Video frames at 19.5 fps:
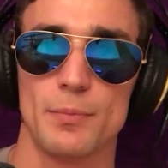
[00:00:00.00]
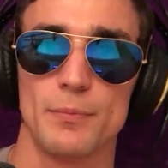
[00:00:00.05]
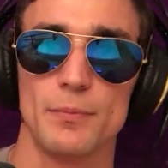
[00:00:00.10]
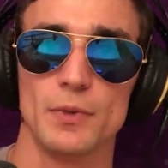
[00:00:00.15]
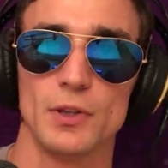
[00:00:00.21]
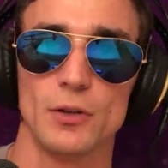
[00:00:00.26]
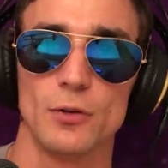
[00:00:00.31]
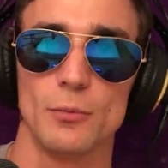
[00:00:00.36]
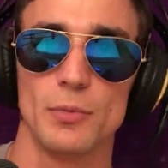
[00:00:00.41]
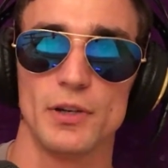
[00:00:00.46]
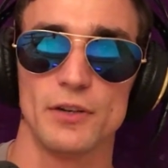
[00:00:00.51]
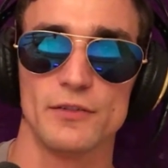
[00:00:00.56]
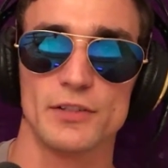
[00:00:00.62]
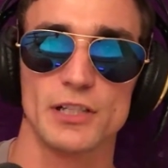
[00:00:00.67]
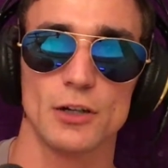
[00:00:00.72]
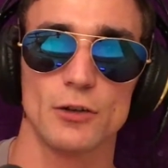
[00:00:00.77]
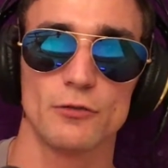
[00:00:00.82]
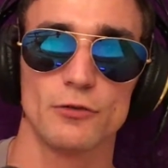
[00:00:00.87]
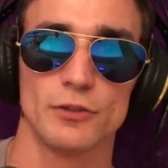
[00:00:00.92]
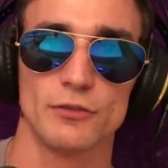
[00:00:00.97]
little bit of
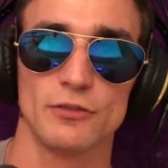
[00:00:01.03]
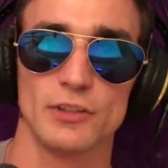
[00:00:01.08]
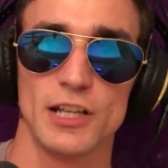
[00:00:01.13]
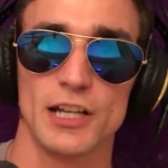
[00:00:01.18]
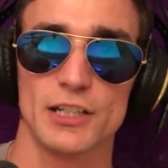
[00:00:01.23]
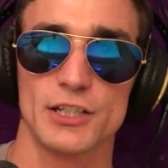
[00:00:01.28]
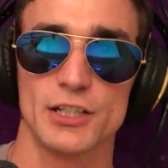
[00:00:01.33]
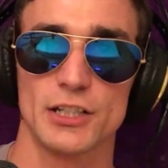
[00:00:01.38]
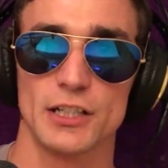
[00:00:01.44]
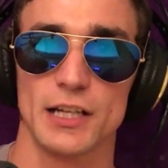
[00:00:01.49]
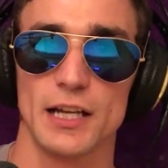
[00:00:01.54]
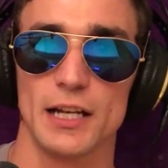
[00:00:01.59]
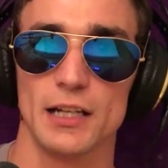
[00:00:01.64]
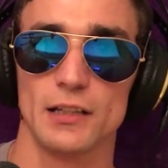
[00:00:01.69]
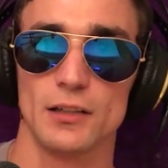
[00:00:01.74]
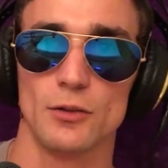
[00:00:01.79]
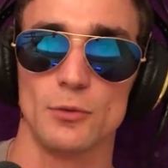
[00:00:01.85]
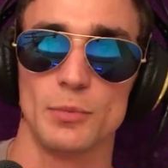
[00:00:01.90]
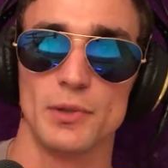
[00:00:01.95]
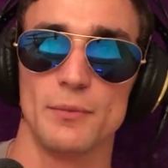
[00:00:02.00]
self-reflection. I got a
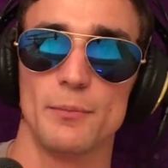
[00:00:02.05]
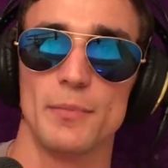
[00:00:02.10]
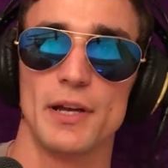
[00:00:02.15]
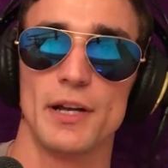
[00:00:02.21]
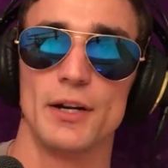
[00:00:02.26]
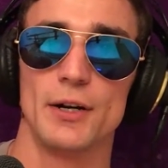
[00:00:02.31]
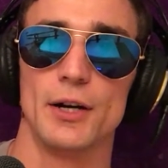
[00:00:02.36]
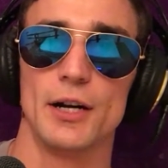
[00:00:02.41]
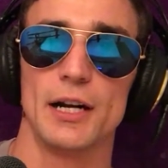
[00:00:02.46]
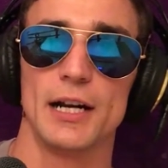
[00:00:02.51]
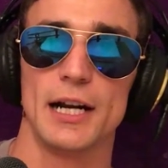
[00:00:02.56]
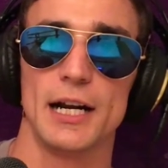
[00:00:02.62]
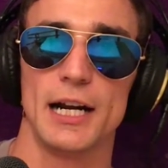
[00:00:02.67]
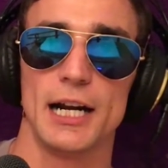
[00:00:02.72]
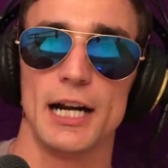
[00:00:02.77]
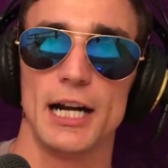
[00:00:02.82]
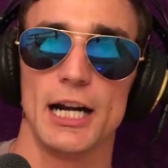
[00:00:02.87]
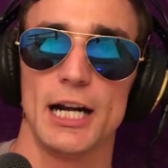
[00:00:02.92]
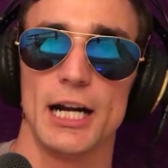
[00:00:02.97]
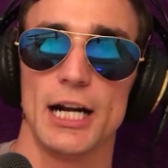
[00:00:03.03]
little bit better
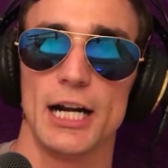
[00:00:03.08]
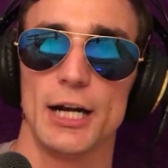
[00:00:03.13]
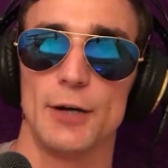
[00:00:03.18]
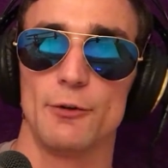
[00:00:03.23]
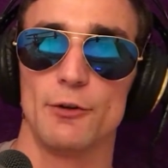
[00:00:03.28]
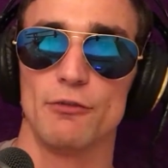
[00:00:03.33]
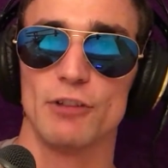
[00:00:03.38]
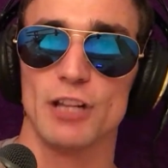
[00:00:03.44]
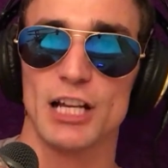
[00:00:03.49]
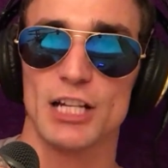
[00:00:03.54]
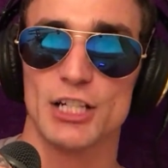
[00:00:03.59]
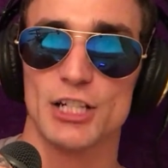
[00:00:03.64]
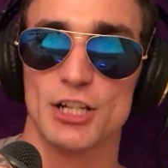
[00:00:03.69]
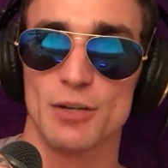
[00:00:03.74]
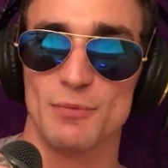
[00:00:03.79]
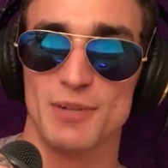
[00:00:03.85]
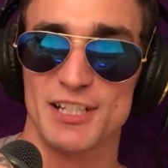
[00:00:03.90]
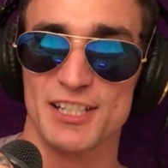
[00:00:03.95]
reflection on